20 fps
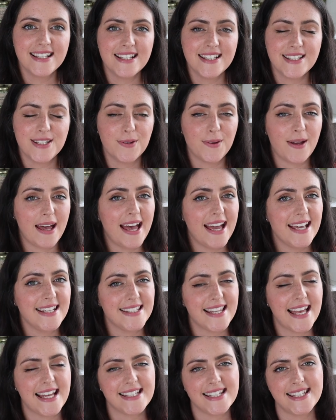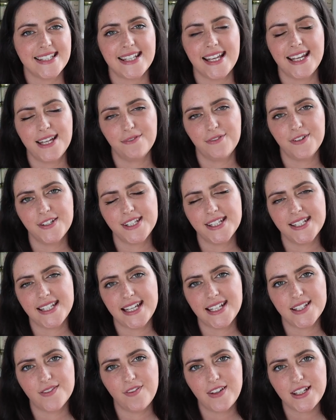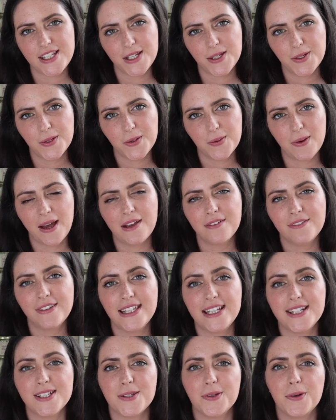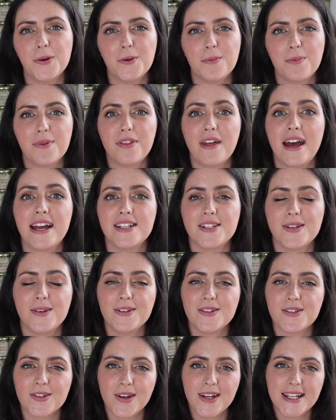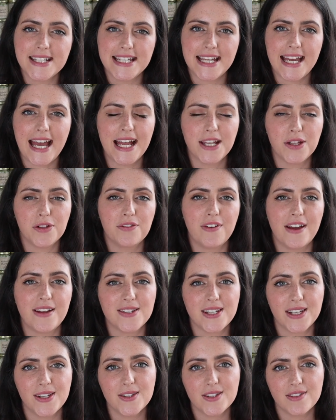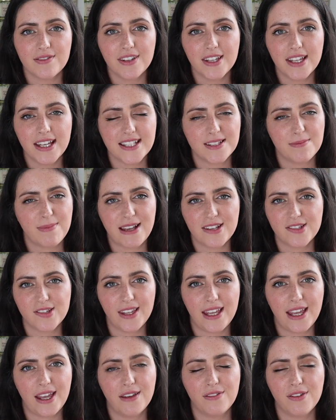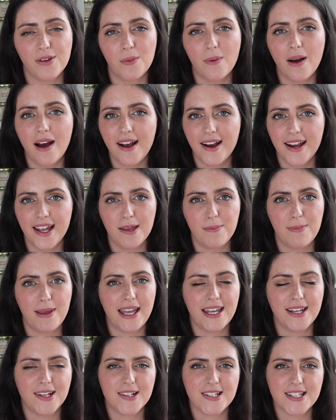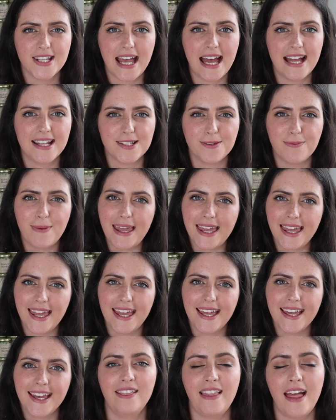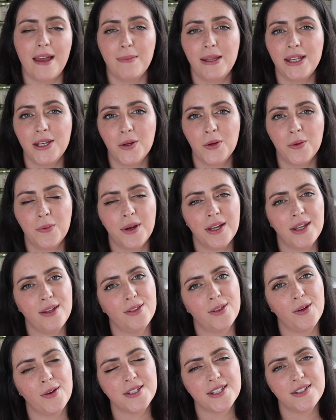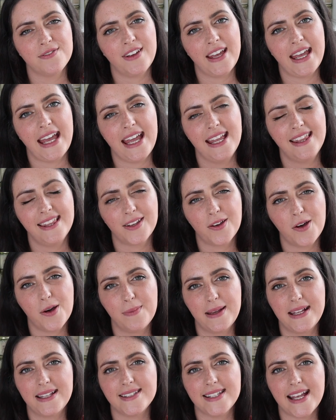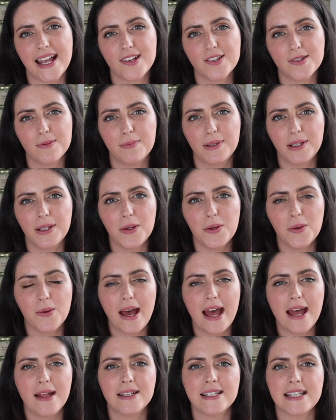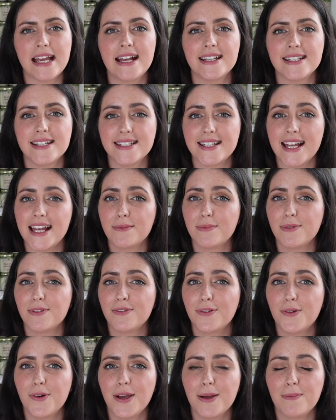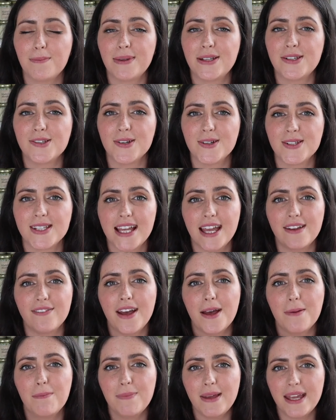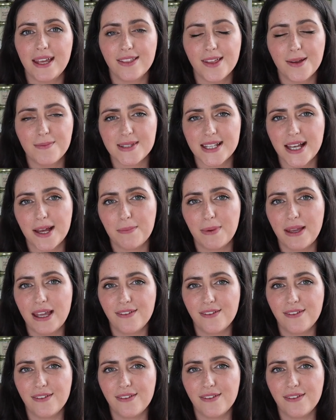So guys, that is it for today's video. I really do hope that you enjoyed it and you found it useful, especially if you are a beginner to candle making. Let me know what you thought of it in the comments section below, and as I said before, be sure to give it a big thumbs up